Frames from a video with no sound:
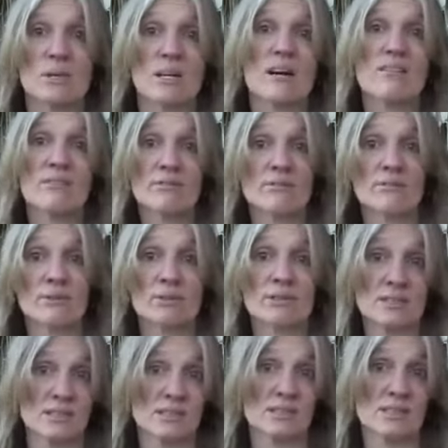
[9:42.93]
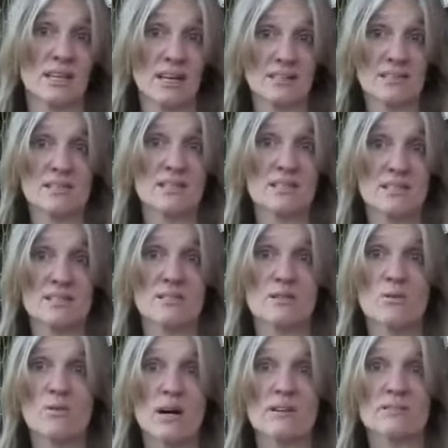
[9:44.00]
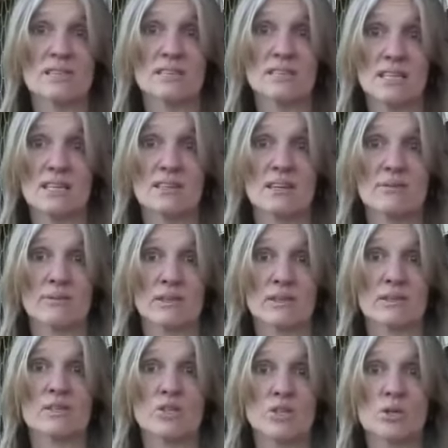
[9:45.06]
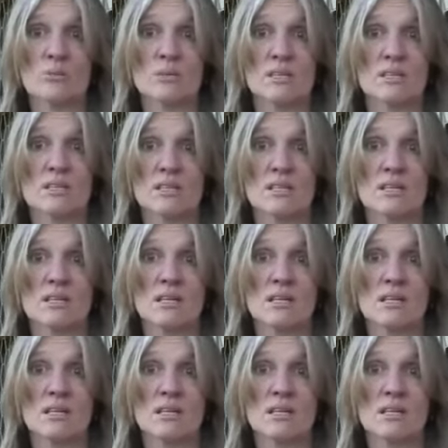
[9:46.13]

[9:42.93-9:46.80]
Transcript: when our first ancestors arrived in South Africa, the German